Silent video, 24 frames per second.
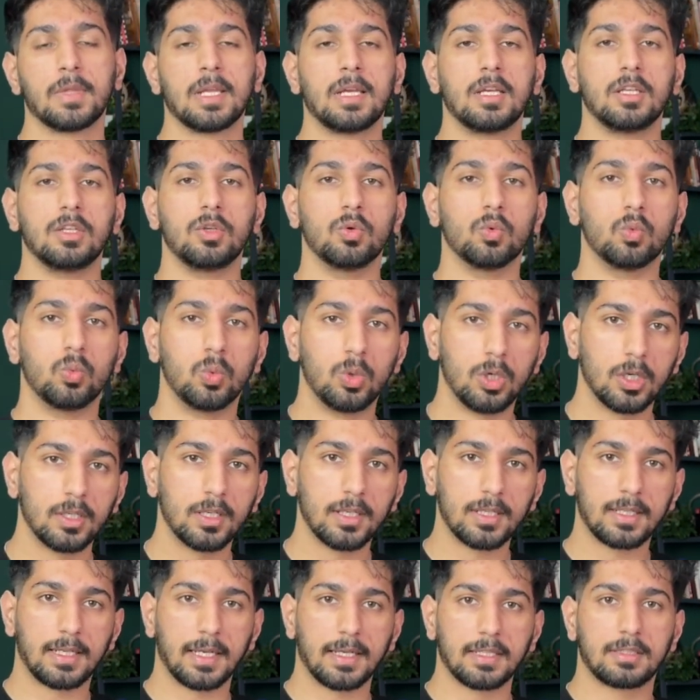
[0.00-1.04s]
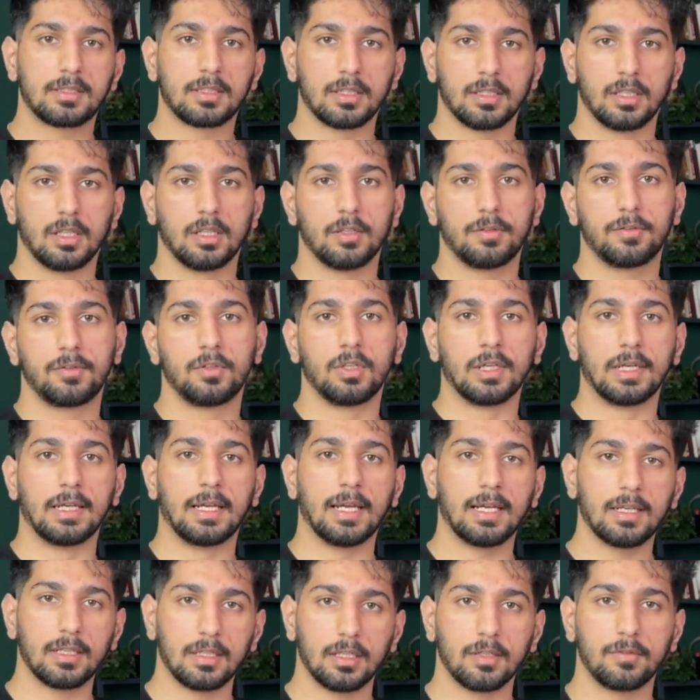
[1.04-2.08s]
You want to test enough to get
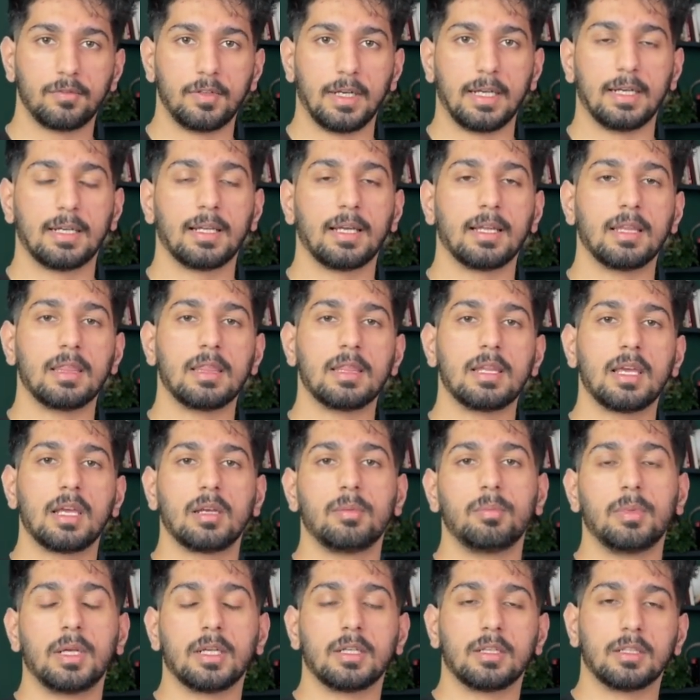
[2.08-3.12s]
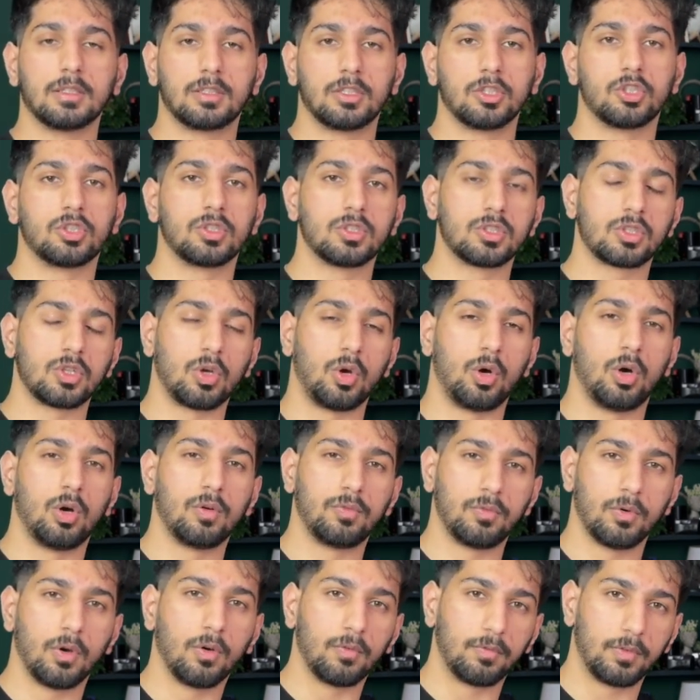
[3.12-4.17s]
enough data and then make decisions off
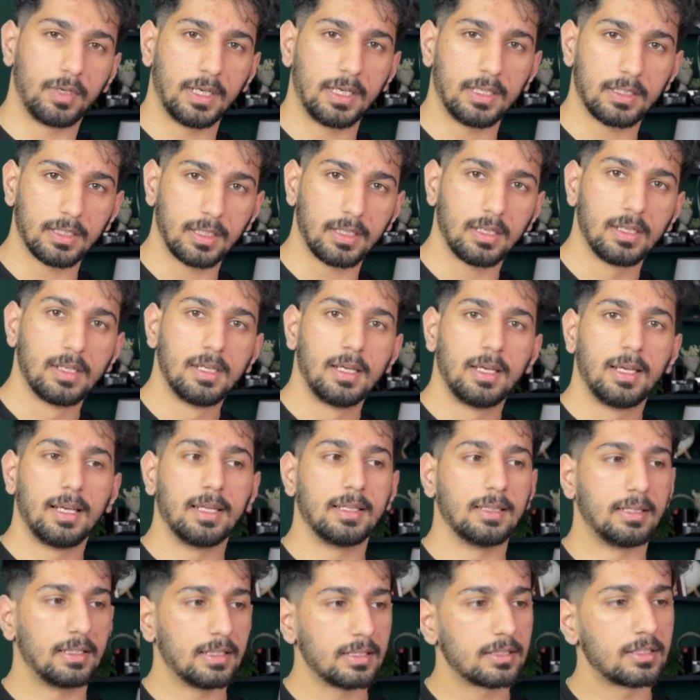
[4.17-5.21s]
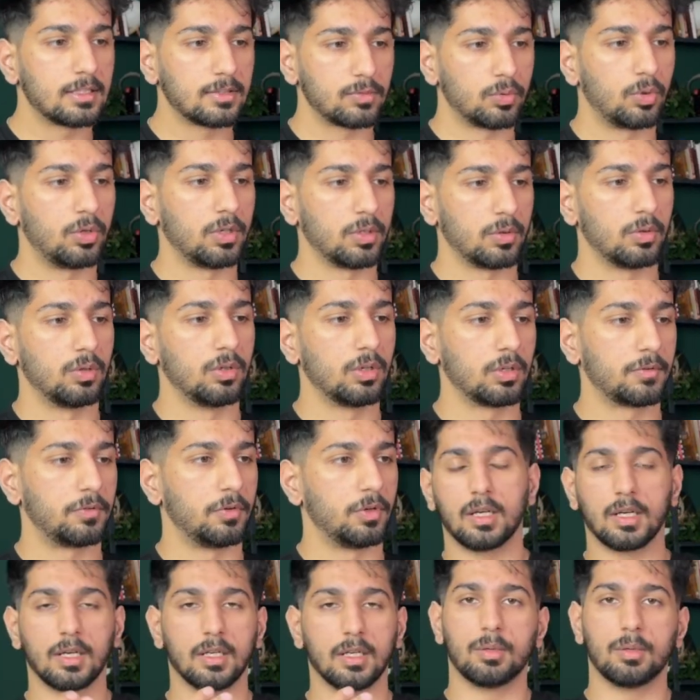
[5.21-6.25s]
of data. And this is what you want to look for.
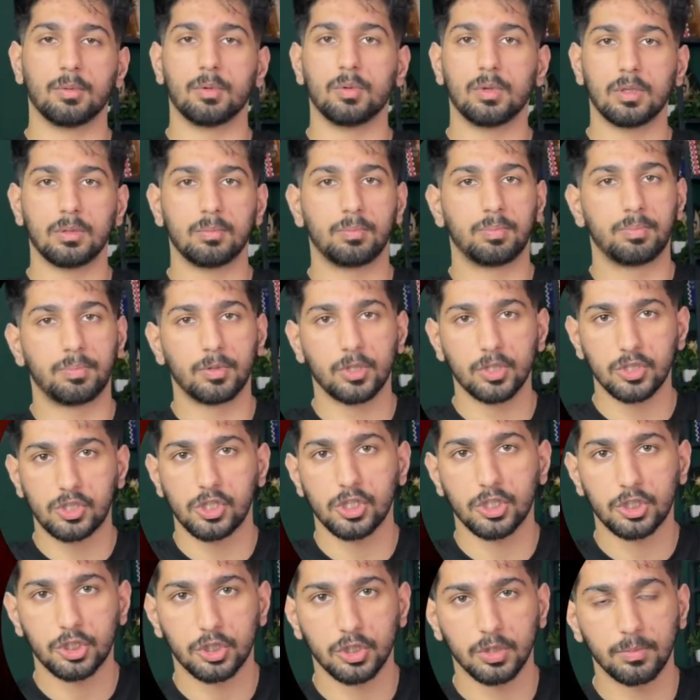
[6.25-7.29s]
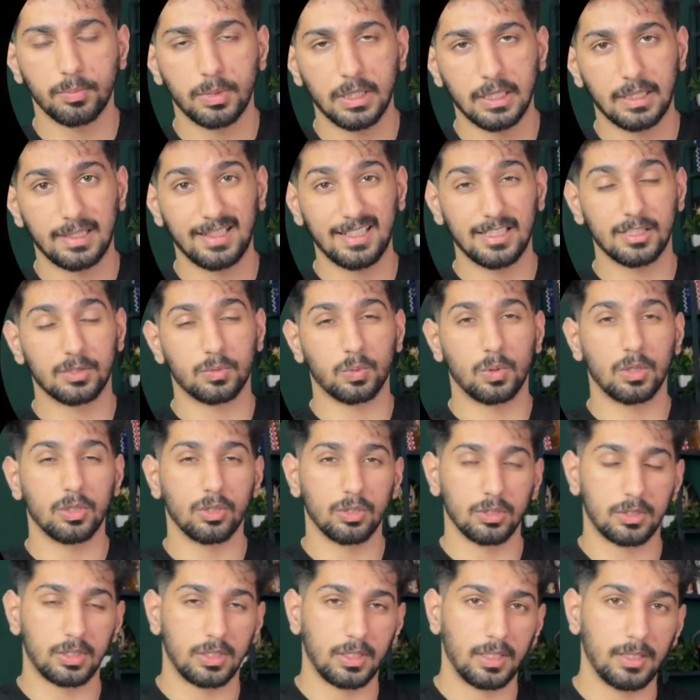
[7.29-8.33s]
Okay, 1, purchase should be at least 1 or
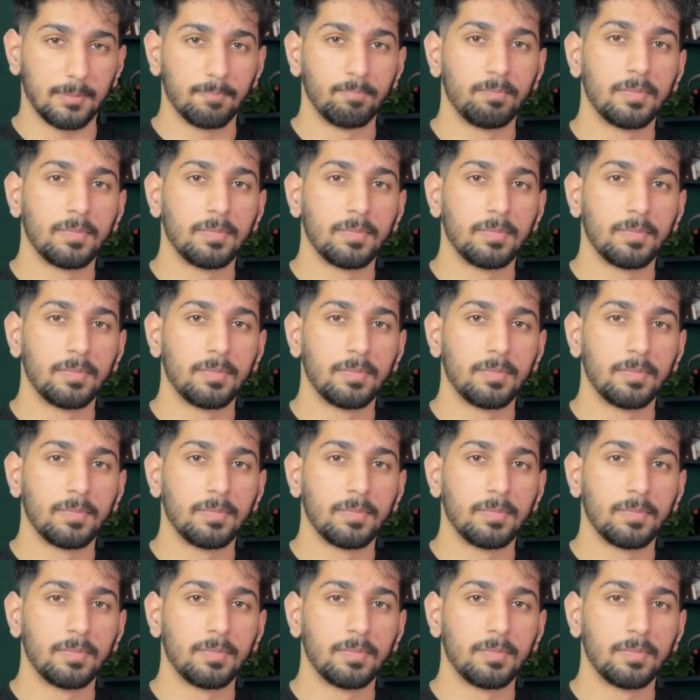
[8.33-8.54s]
3.